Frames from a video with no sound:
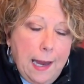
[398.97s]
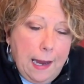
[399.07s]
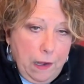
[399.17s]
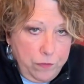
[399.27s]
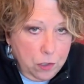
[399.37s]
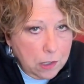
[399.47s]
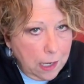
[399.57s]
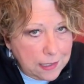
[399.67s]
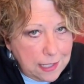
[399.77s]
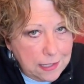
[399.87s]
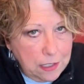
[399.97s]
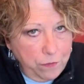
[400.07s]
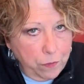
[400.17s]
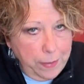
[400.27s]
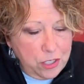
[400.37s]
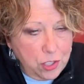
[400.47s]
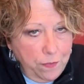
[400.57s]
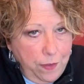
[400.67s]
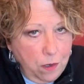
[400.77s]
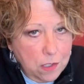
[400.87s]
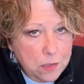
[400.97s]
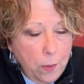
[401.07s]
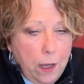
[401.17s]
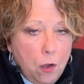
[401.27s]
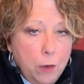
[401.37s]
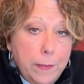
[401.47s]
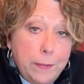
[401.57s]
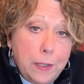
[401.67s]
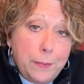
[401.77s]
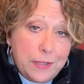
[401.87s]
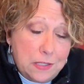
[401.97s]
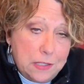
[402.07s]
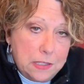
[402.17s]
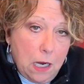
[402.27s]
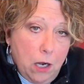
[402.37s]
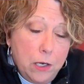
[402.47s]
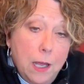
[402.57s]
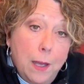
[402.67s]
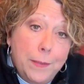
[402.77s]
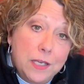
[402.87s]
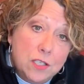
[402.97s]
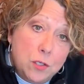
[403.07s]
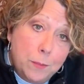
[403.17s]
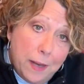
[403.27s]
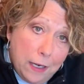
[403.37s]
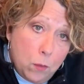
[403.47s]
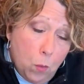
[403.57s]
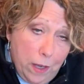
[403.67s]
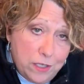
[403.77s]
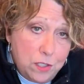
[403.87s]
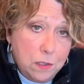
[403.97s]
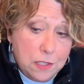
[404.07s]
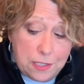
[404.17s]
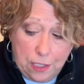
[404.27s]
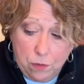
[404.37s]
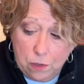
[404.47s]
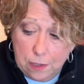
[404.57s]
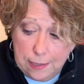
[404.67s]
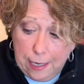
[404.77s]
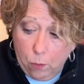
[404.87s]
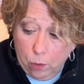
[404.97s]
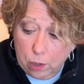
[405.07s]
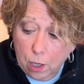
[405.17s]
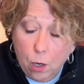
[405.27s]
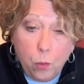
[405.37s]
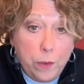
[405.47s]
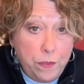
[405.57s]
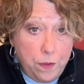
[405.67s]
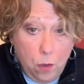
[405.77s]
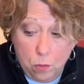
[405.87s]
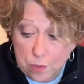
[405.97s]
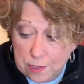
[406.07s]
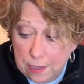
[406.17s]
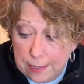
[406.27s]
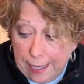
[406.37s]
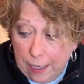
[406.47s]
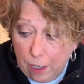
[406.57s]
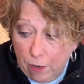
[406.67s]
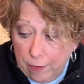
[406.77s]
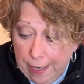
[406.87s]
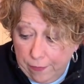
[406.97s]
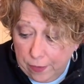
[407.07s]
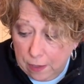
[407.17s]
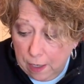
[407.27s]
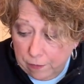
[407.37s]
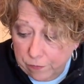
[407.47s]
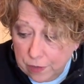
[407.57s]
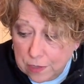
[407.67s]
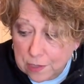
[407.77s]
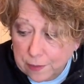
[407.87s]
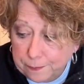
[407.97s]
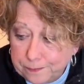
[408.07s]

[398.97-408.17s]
Have your contact information there as well, or maybe a business card, because you might want to continue to network with those that are at the conference.